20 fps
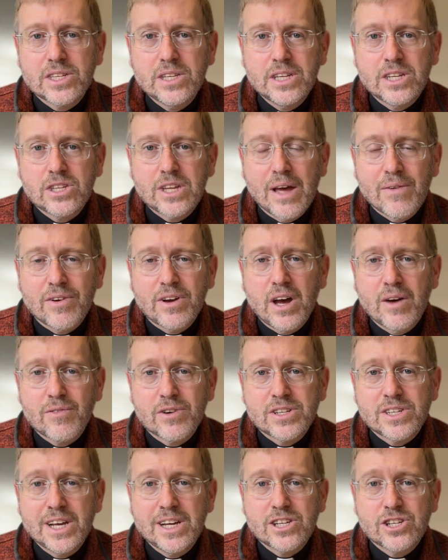let's have a
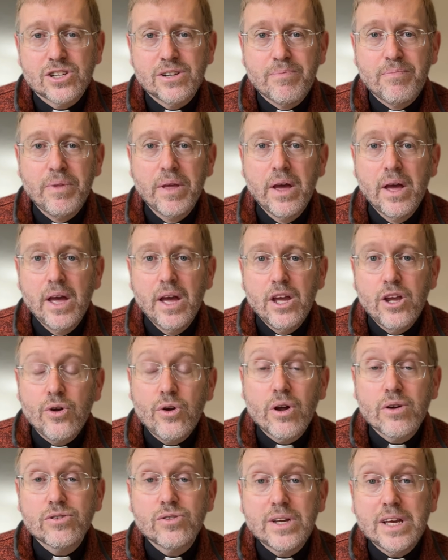conversation. You can
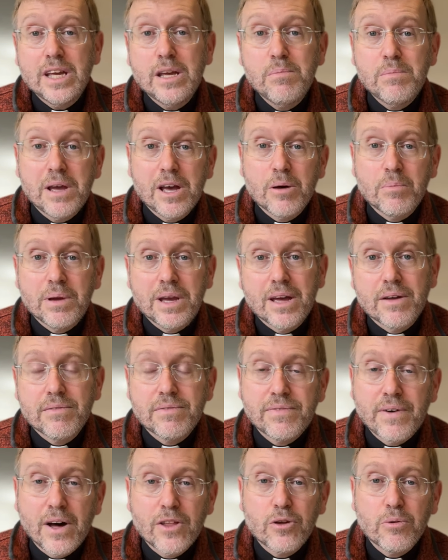also email me at
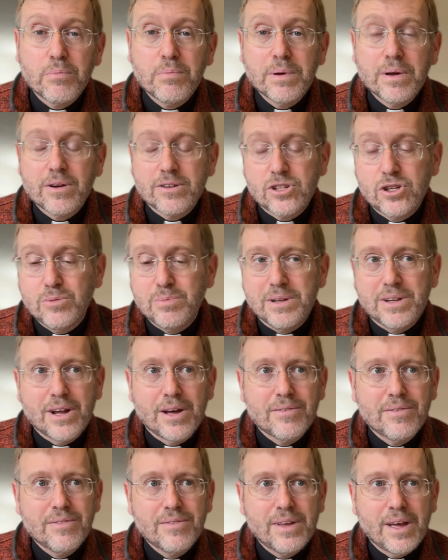father excuse me not
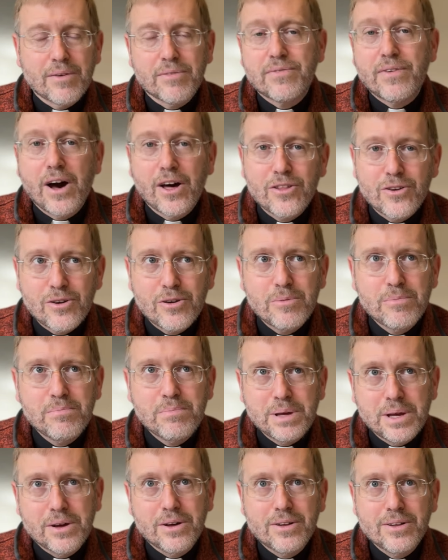yeah father
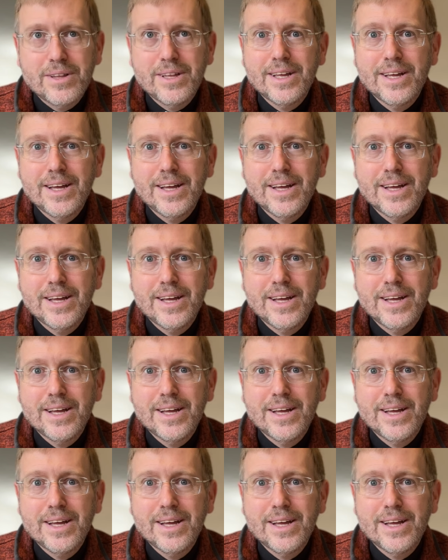bill